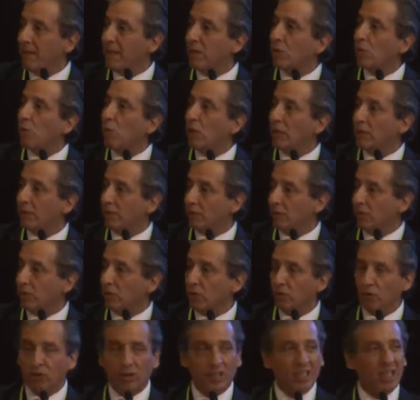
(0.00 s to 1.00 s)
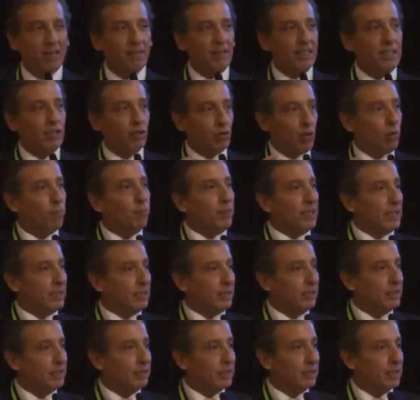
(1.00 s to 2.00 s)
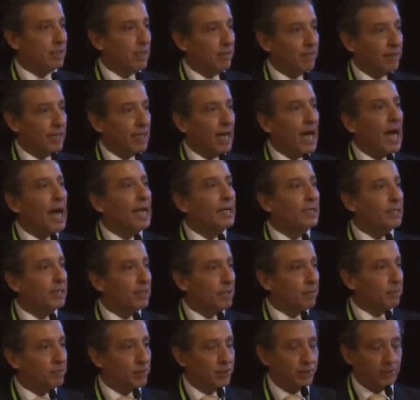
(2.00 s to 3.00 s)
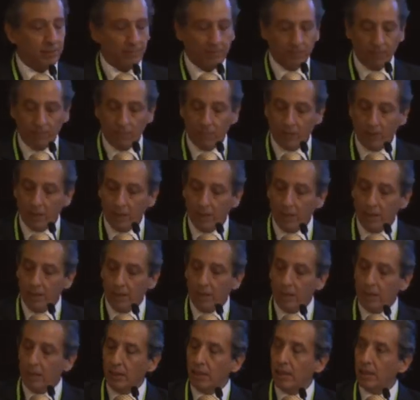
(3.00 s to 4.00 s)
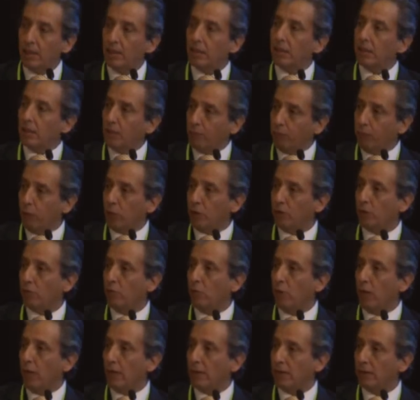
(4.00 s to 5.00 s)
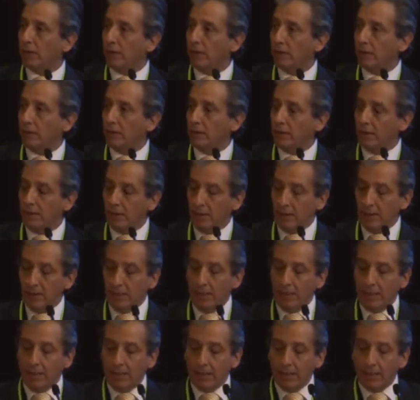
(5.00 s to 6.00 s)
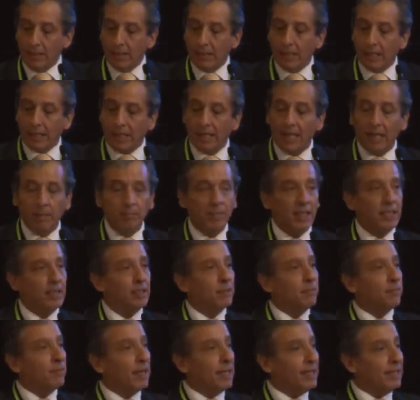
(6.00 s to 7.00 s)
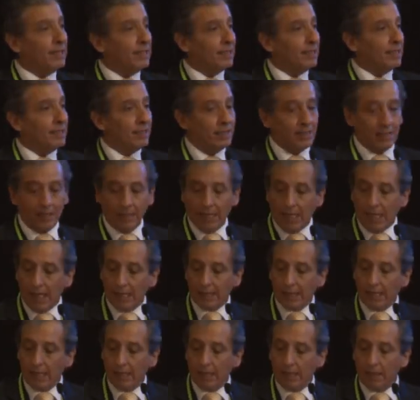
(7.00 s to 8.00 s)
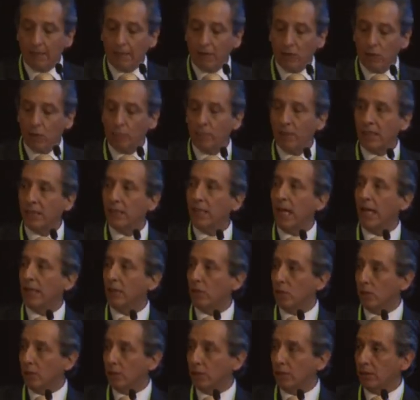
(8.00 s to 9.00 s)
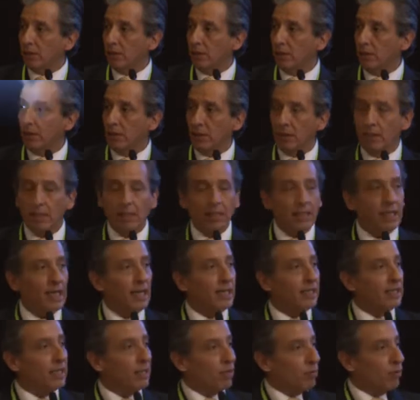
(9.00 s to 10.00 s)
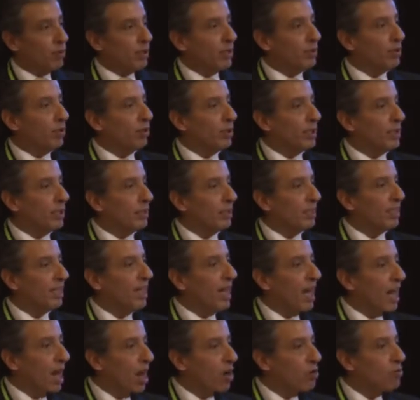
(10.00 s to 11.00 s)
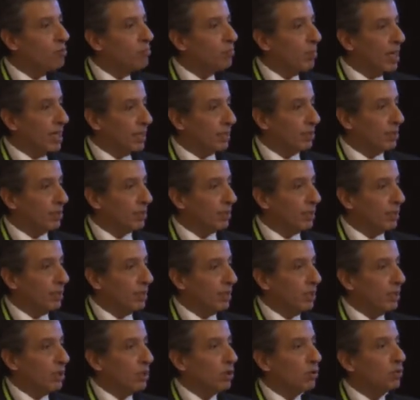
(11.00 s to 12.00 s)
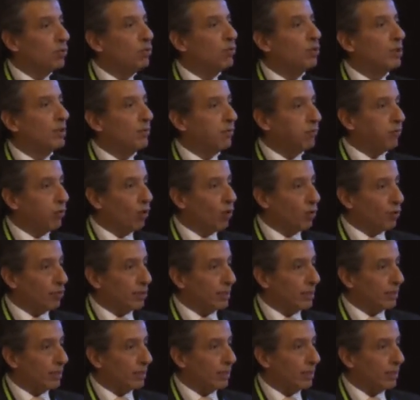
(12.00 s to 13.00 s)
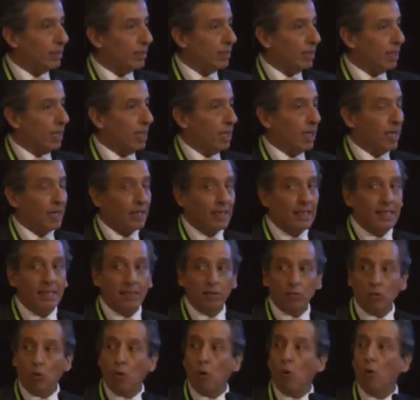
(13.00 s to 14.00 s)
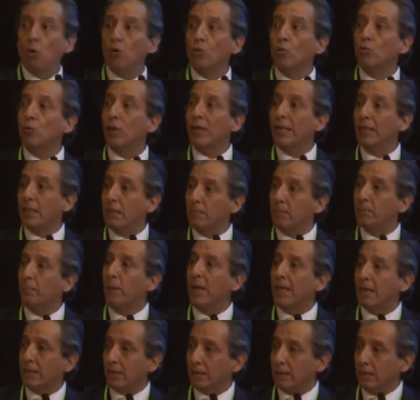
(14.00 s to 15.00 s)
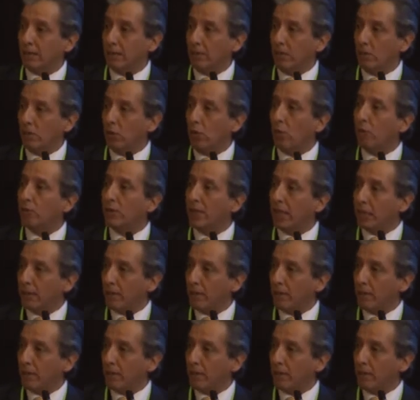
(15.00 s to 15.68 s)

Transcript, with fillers: questions or 7 topics, 7 items. The first one, the climate debate as a development dialogue. And the question is, how much do the forest is already part of the